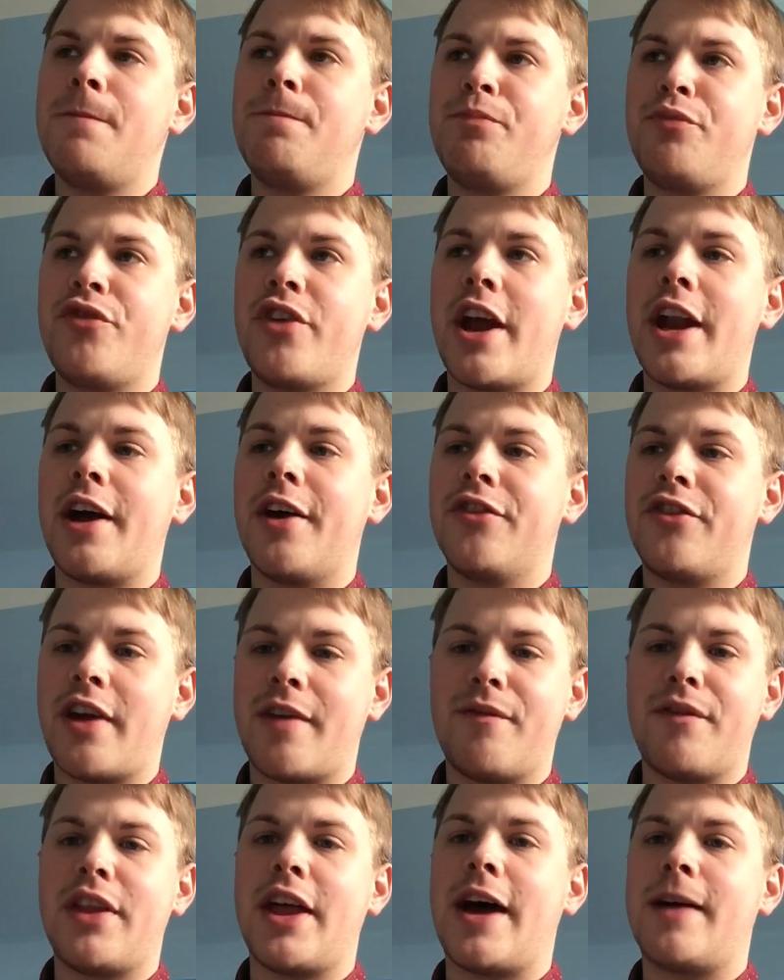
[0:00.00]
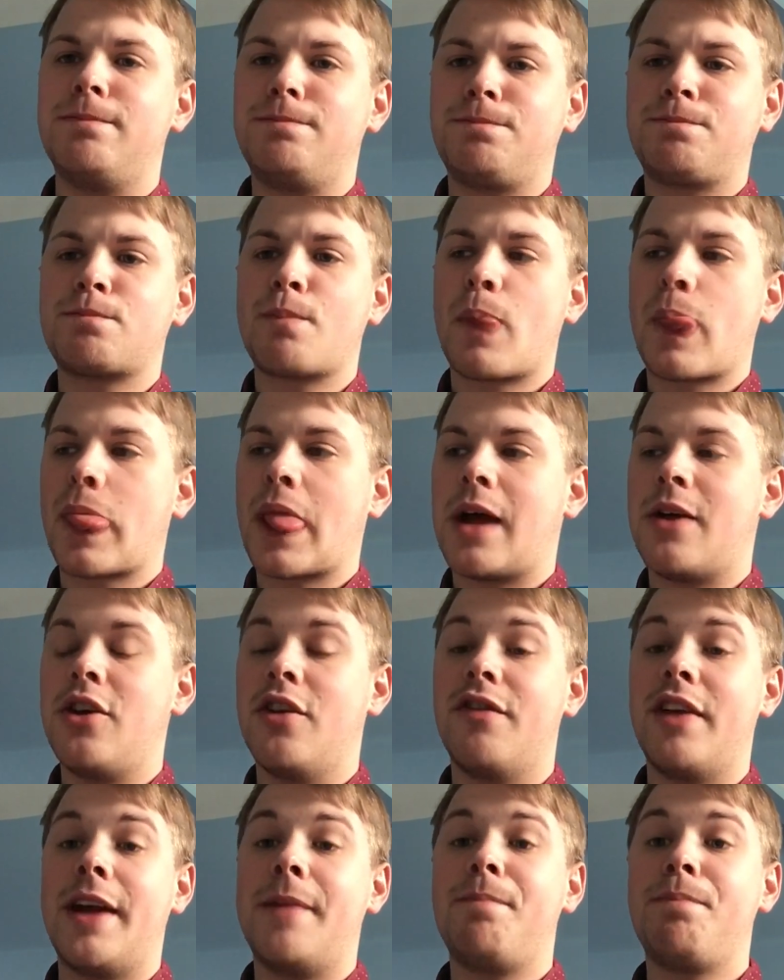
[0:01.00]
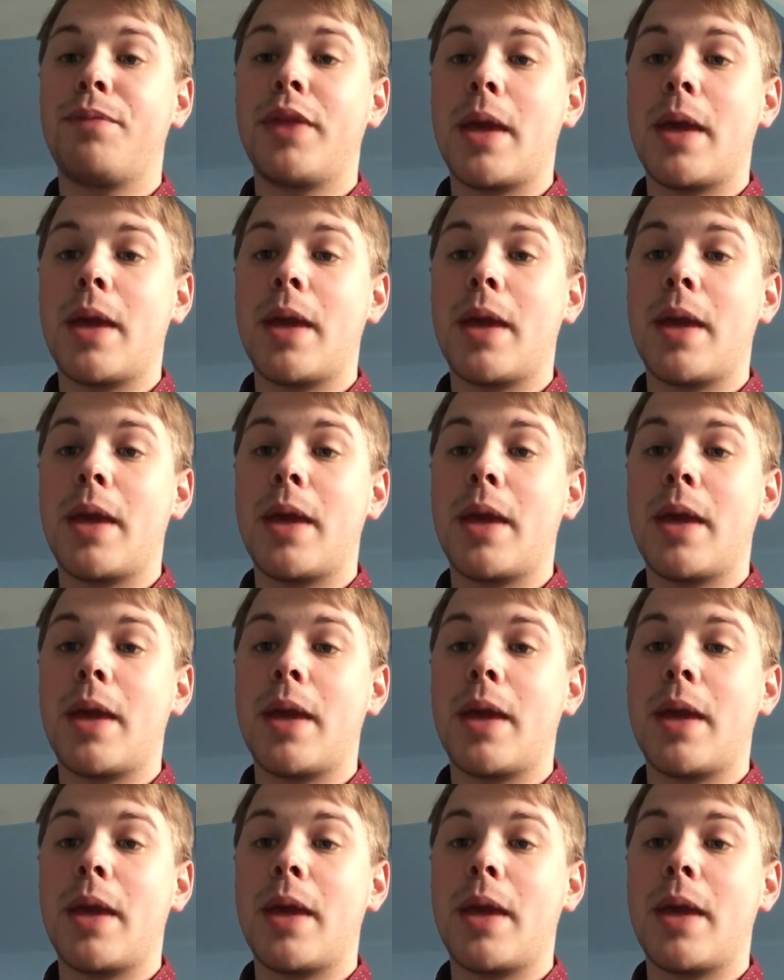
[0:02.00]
10 out of 10 for that. Love it.